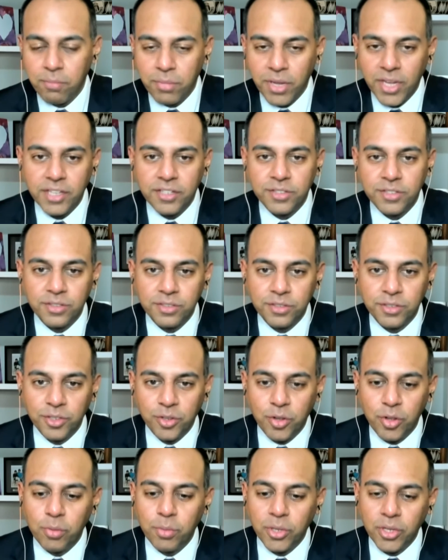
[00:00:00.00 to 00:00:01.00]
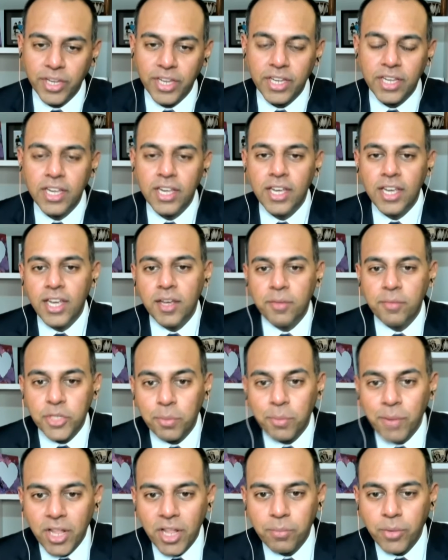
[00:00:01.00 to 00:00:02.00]
campaigns globally.
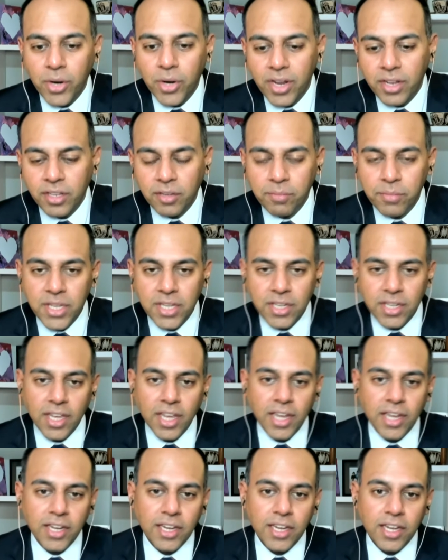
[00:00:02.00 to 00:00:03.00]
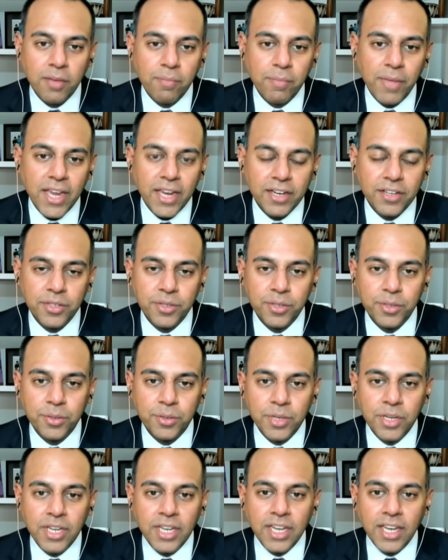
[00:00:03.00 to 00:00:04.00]
Mr. Malik Brown, let me come back
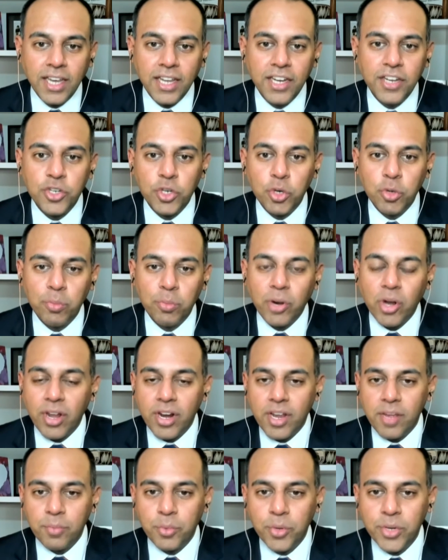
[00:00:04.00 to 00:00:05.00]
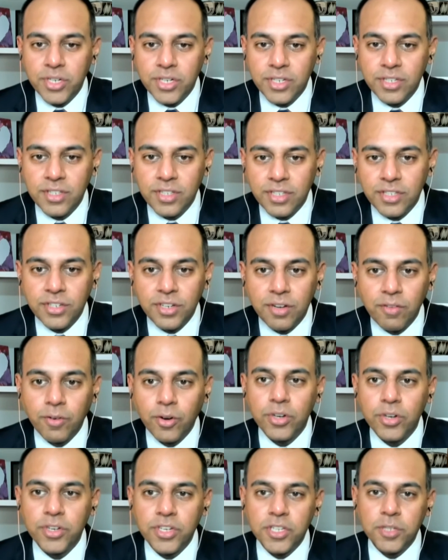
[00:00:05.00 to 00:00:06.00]
to an issue you brought up, which is this
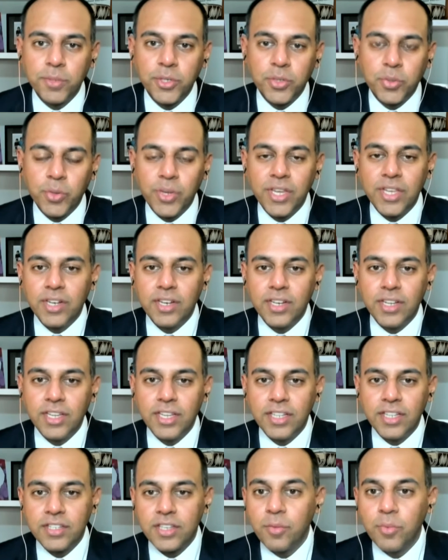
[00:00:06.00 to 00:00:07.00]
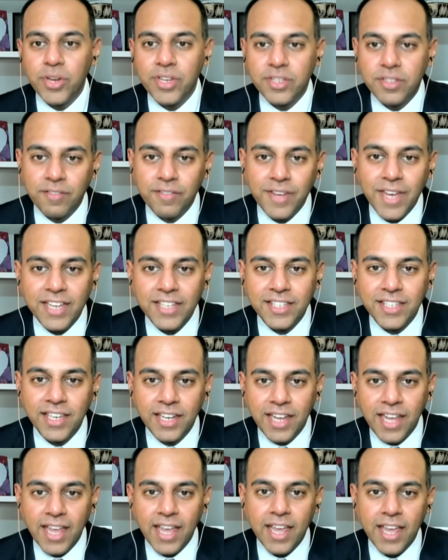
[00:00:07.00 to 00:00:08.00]
divergence between, in some ways, the
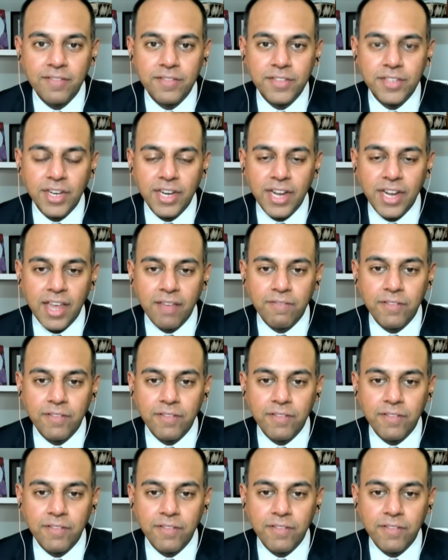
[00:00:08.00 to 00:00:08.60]
vaccine haves and